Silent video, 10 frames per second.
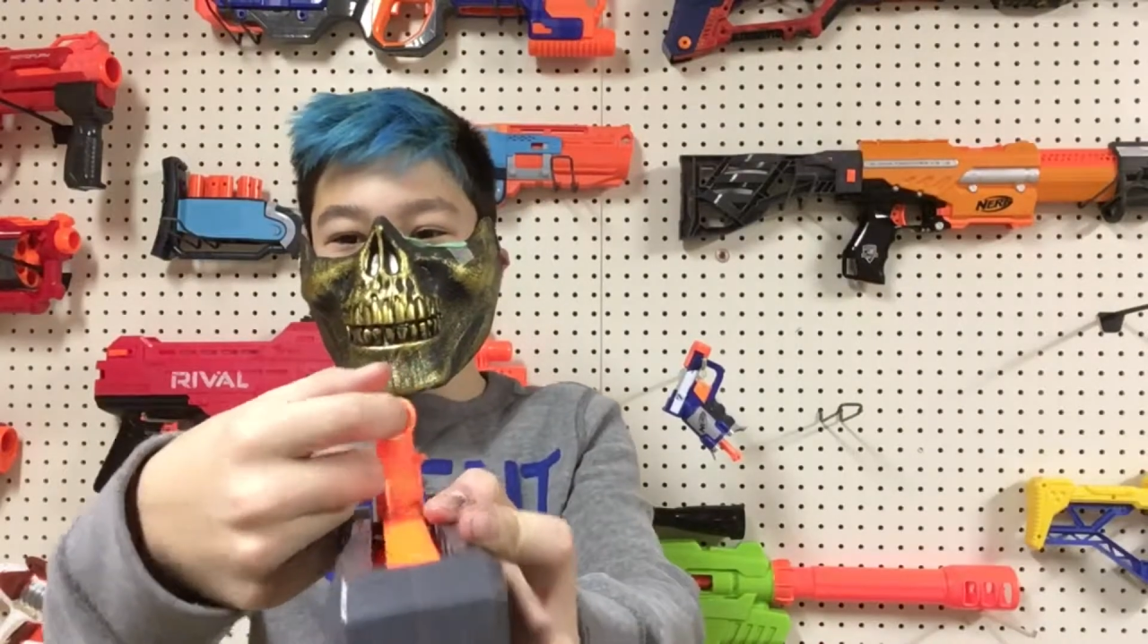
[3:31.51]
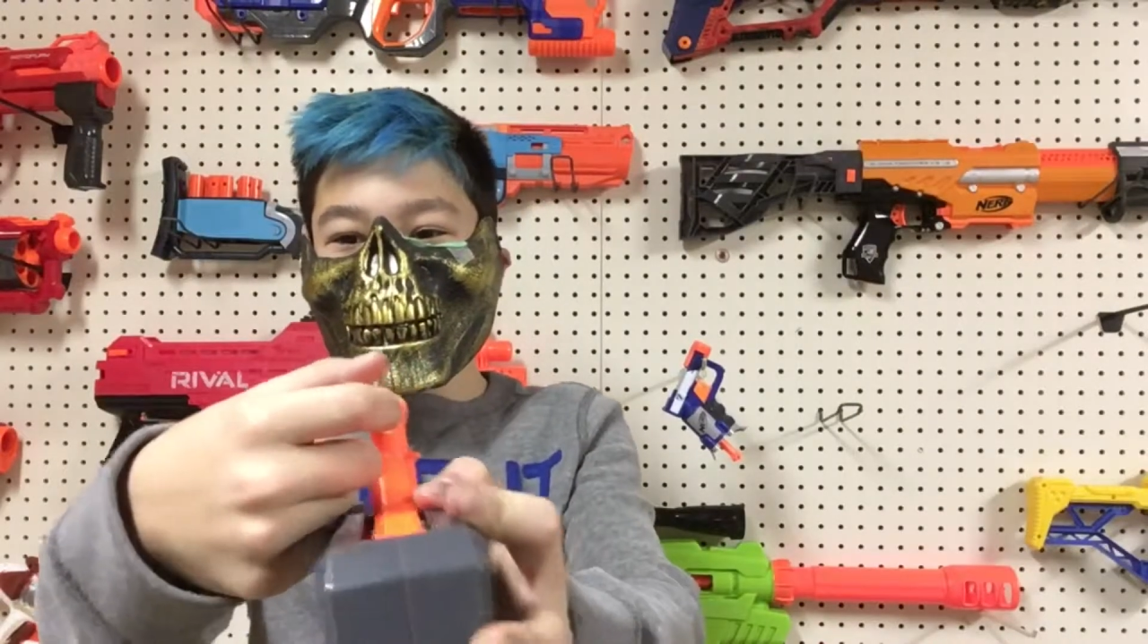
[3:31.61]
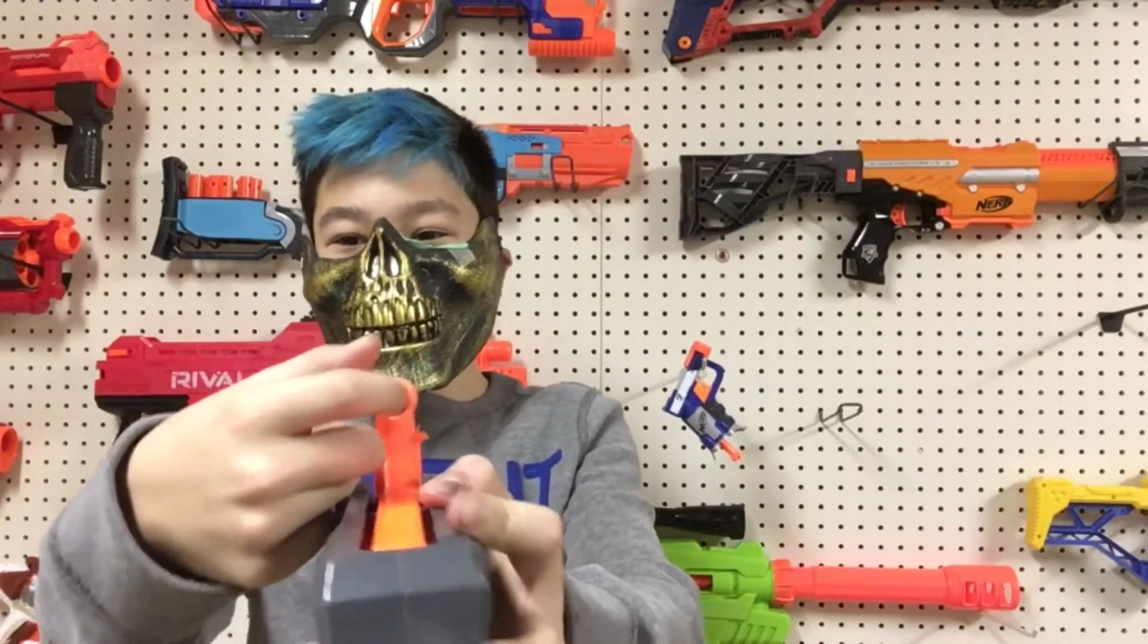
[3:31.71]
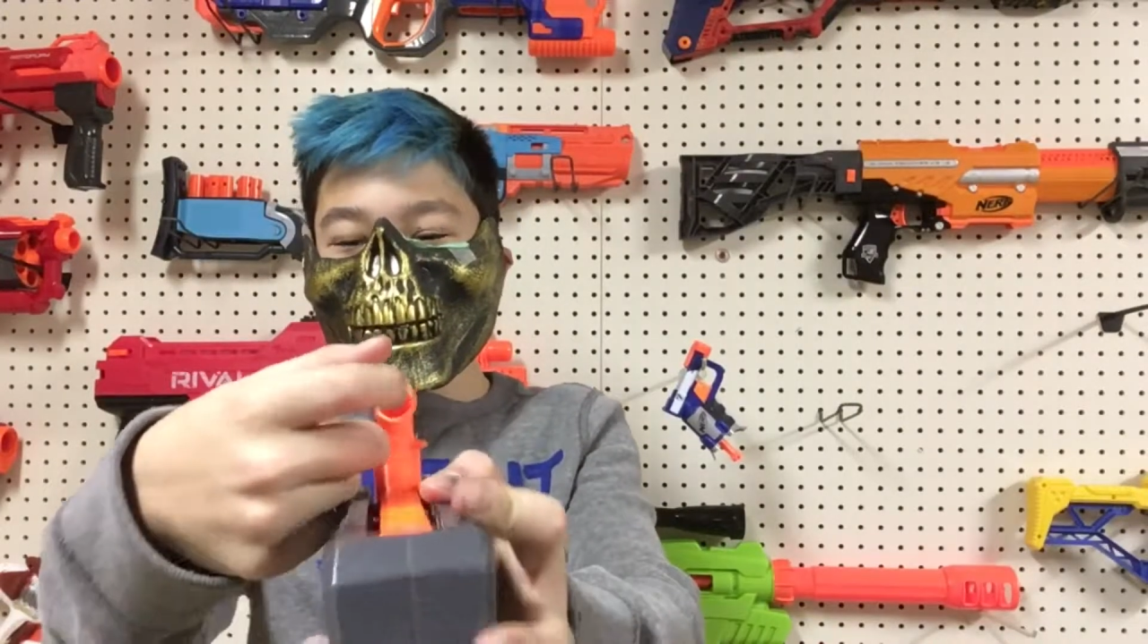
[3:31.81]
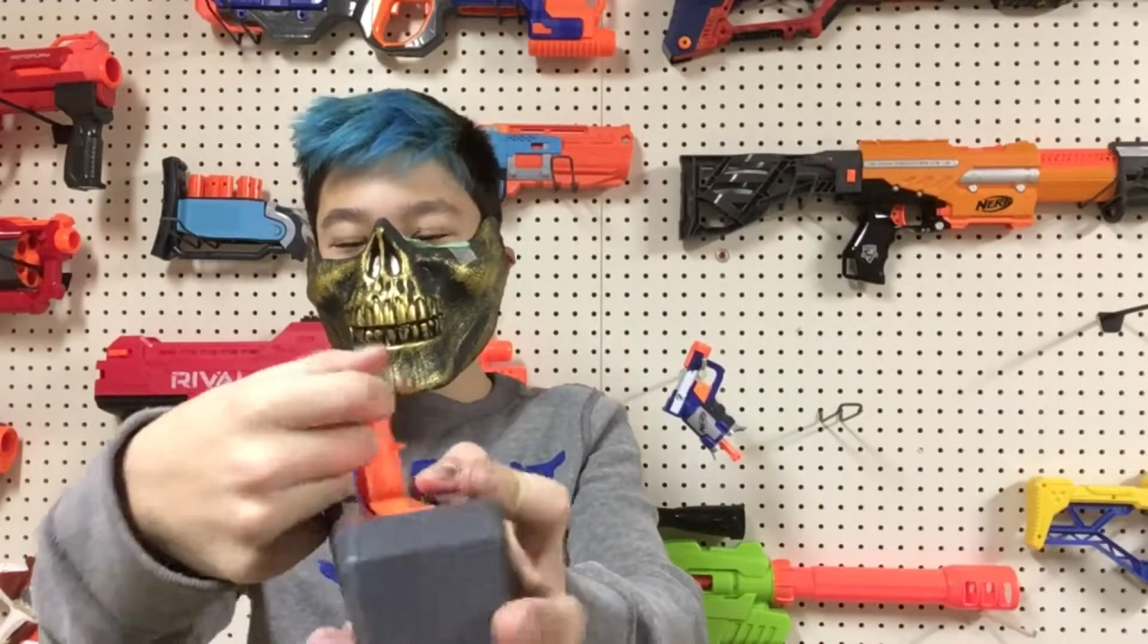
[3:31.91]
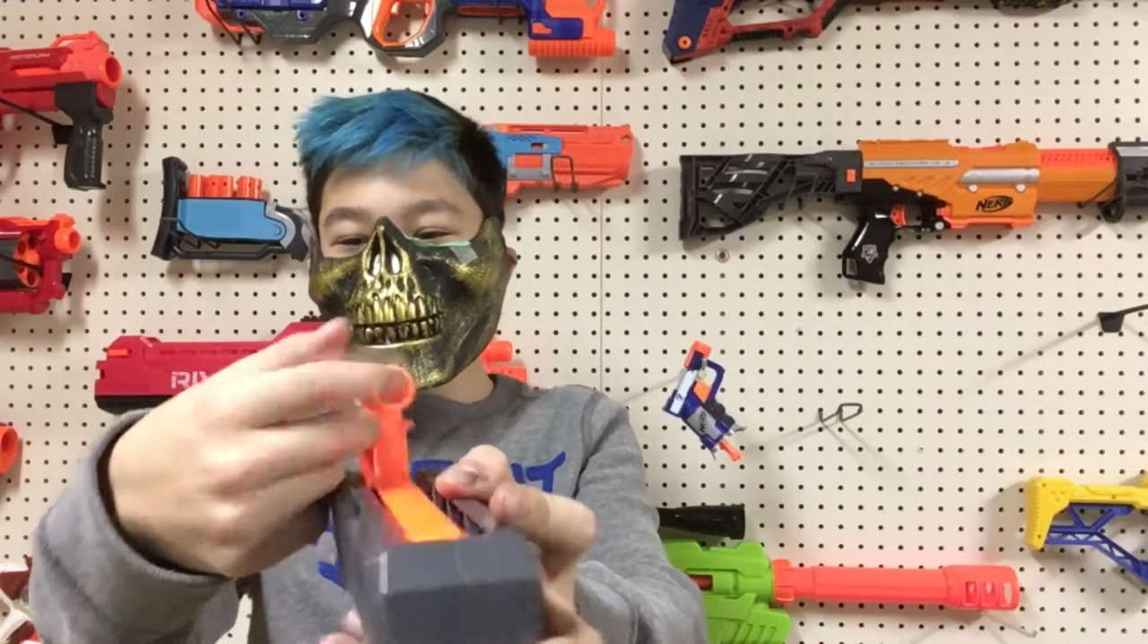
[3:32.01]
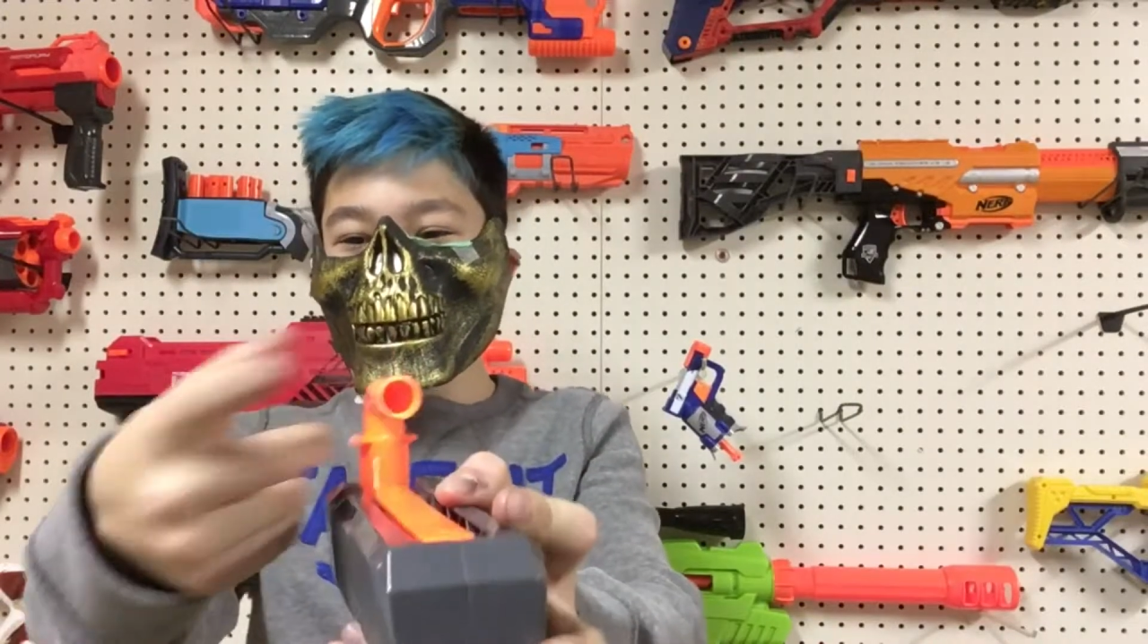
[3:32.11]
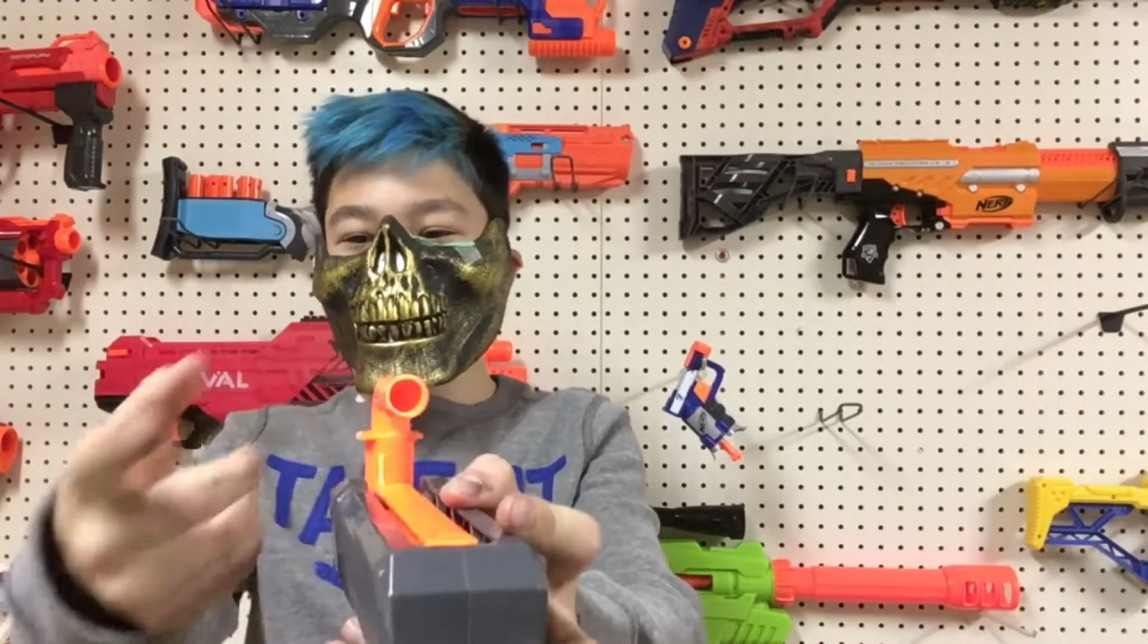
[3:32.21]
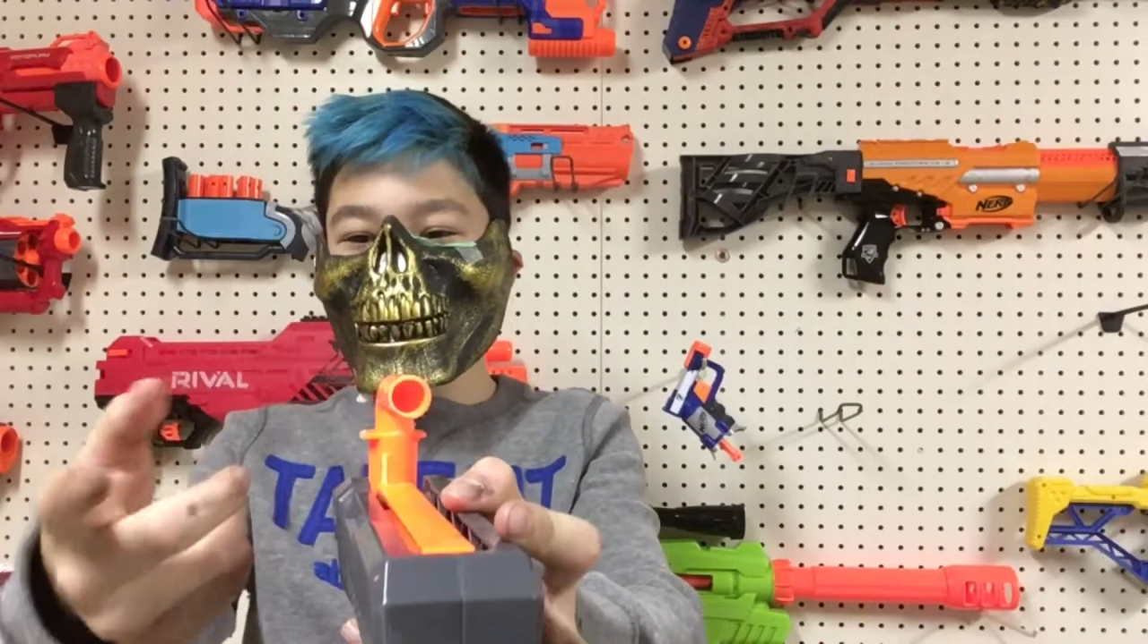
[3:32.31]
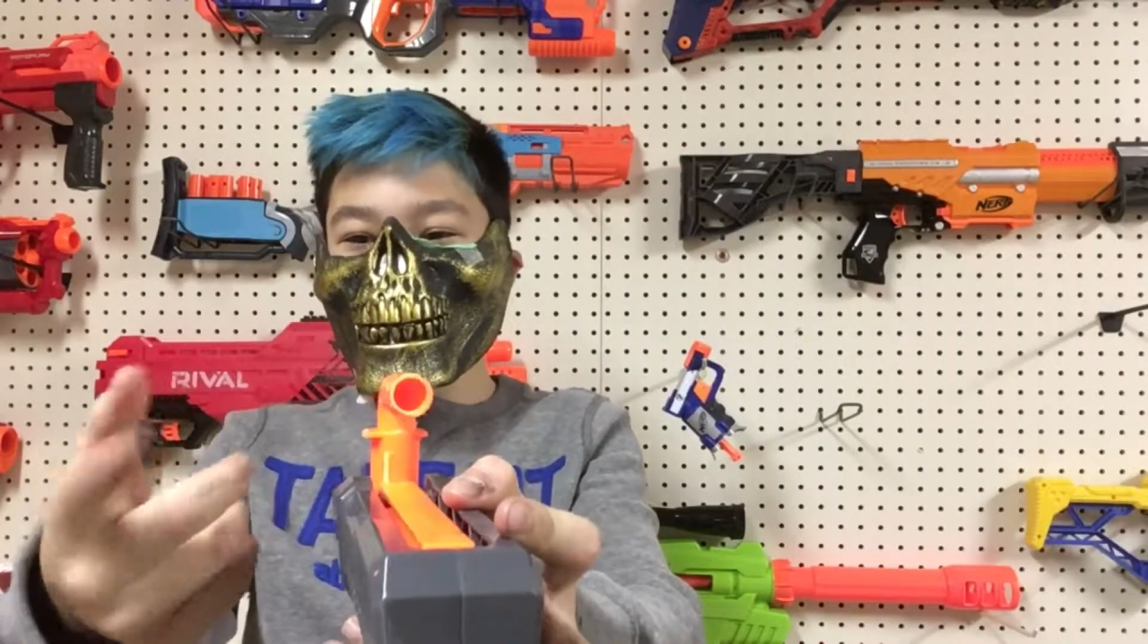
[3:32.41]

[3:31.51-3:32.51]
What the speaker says: as you can see,